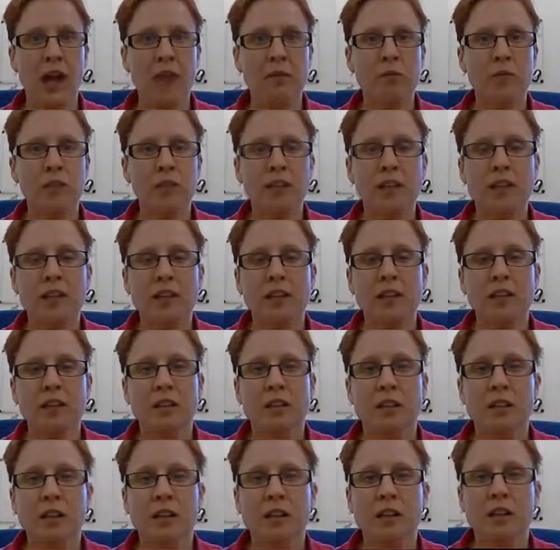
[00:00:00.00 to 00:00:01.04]
And with
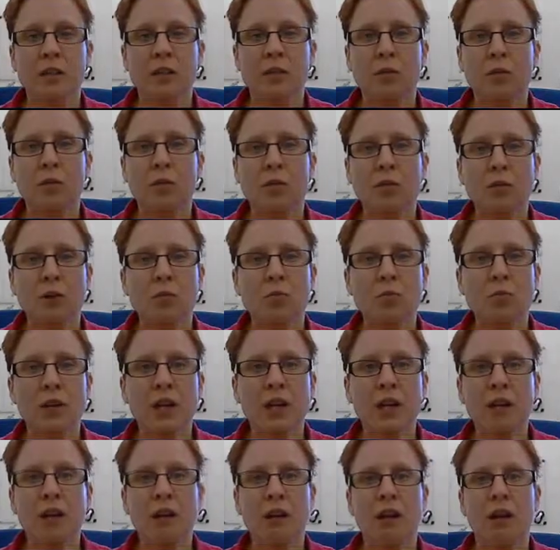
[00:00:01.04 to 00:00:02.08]
that, we don't
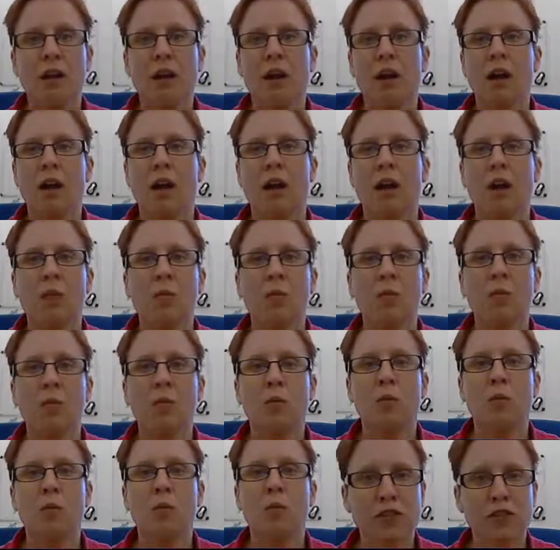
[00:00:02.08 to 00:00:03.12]
mean what
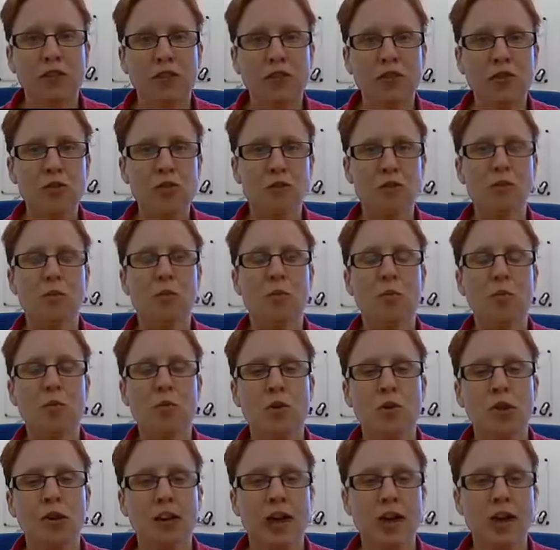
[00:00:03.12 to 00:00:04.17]
do I have to do, but
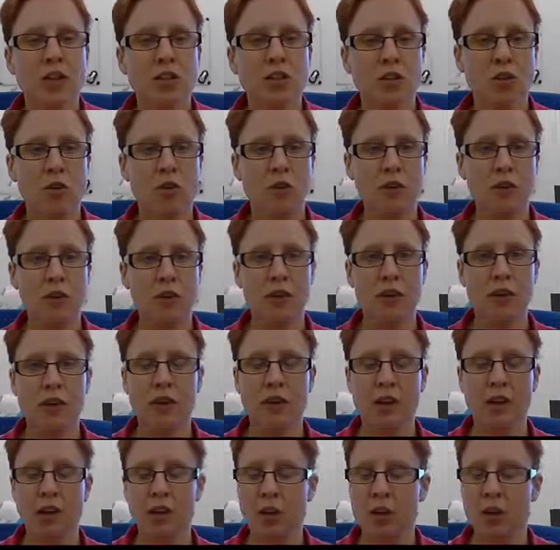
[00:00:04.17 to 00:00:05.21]
more a case of
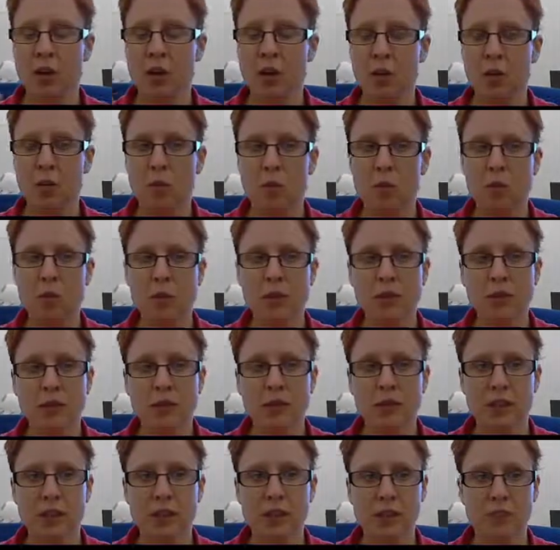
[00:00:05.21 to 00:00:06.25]

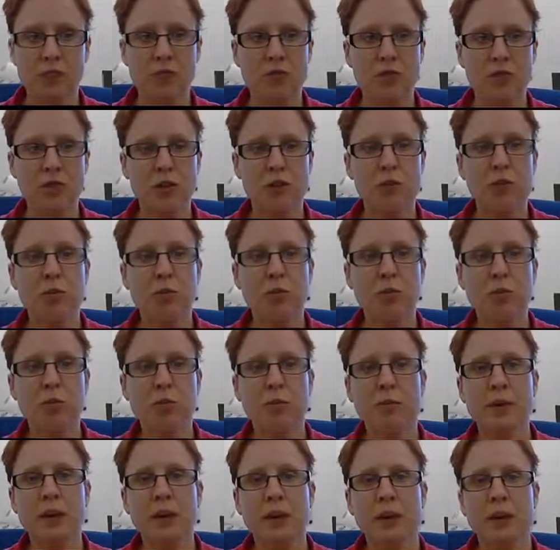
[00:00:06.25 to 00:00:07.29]
what is the real
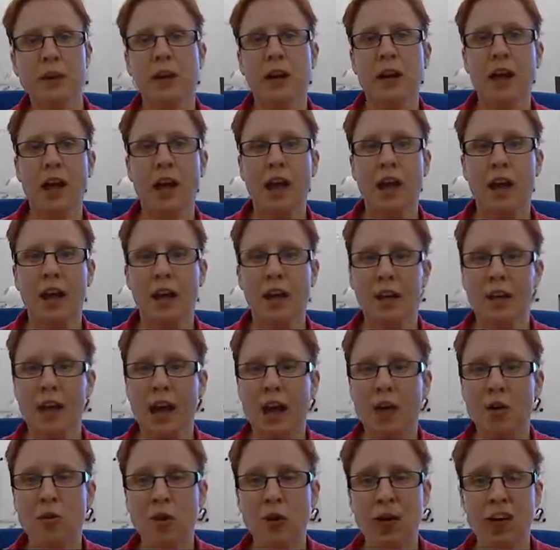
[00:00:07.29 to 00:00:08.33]
problem here and
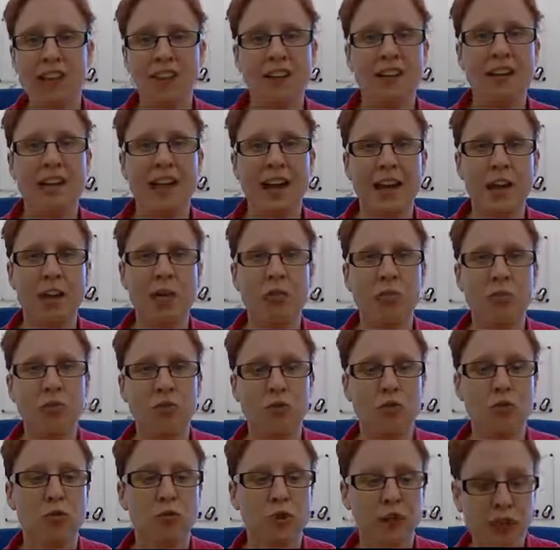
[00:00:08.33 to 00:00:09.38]
how can I help
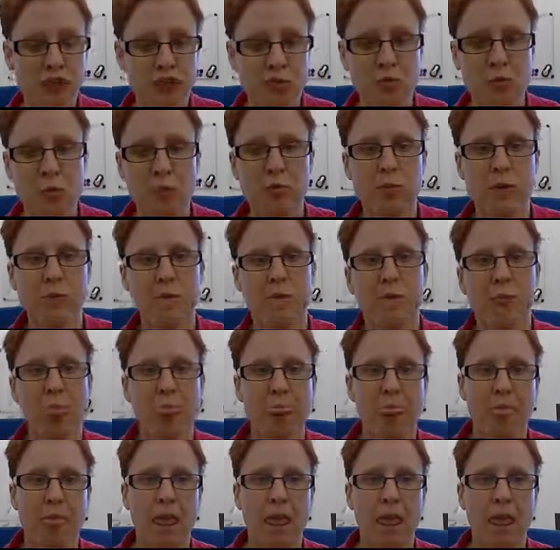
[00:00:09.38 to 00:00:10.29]
solving this problem.